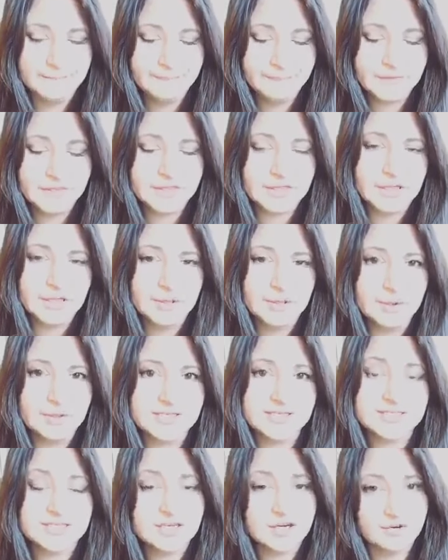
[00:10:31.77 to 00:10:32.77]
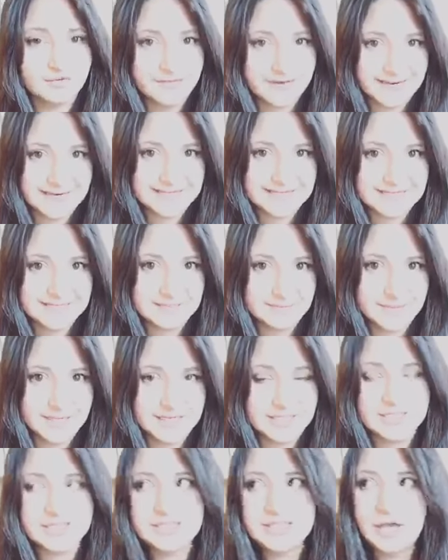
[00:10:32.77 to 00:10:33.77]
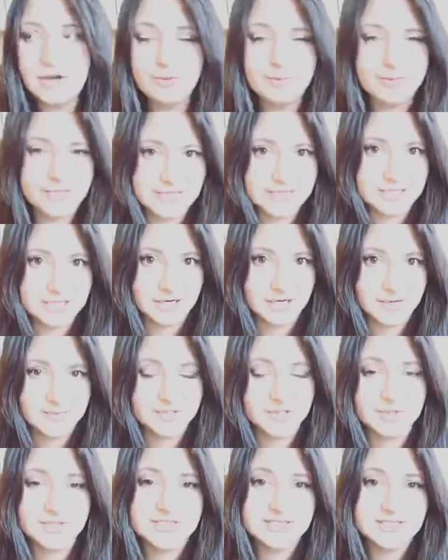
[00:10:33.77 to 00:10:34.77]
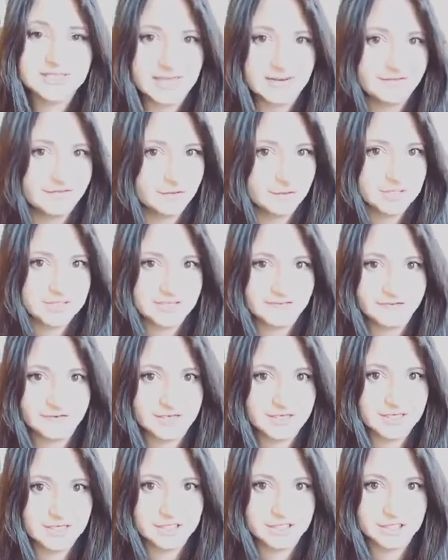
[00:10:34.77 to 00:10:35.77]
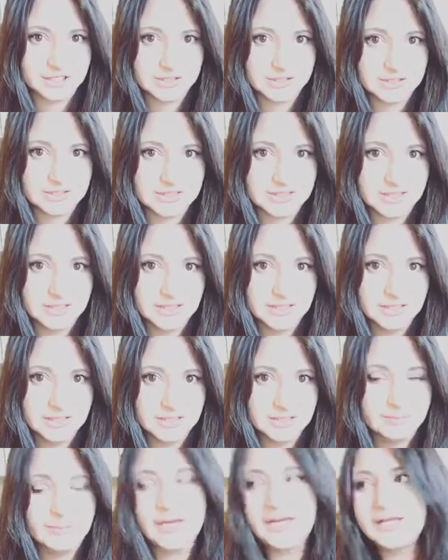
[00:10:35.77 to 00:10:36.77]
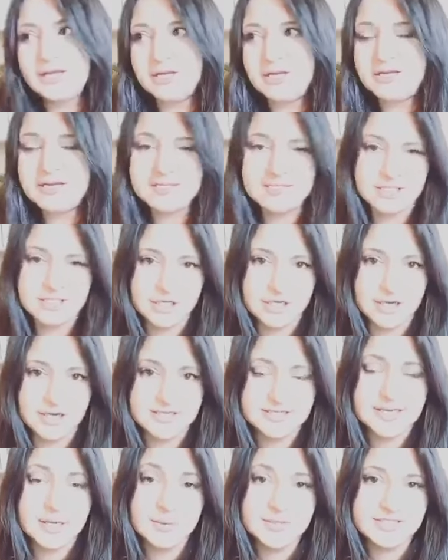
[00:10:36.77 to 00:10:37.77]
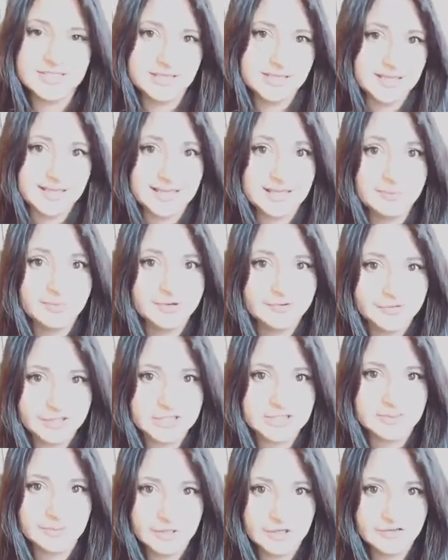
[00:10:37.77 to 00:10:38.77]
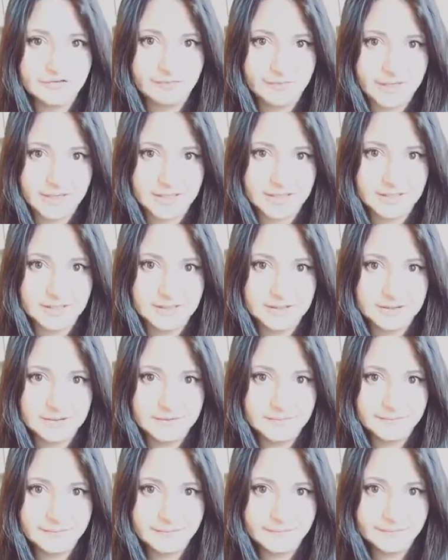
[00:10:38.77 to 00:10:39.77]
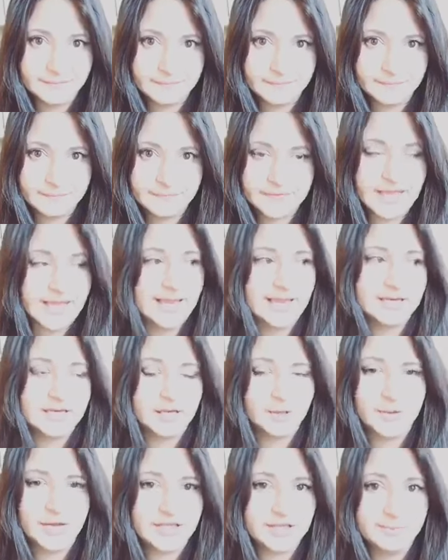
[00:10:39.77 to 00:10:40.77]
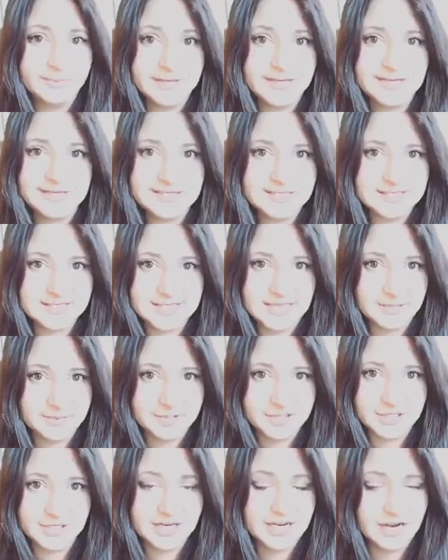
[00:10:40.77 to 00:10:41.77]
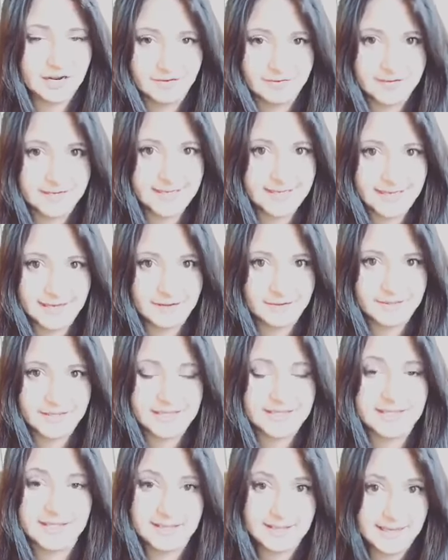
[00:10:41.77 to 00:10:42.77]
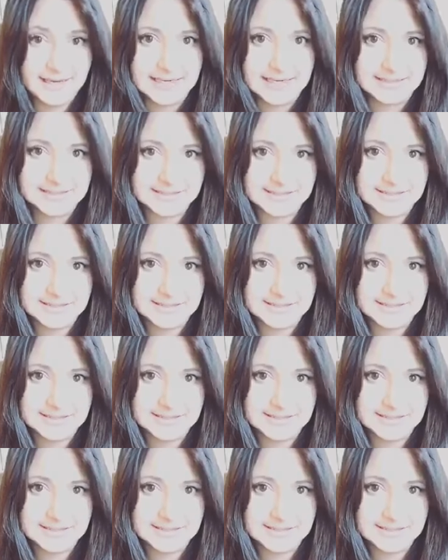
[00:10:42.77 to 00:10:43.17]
The Lord has corrected me so many times on several different issues. My goodness, you guys, I was in the Hebrew Roots movement there ain't no other bigger deception currently out there than that.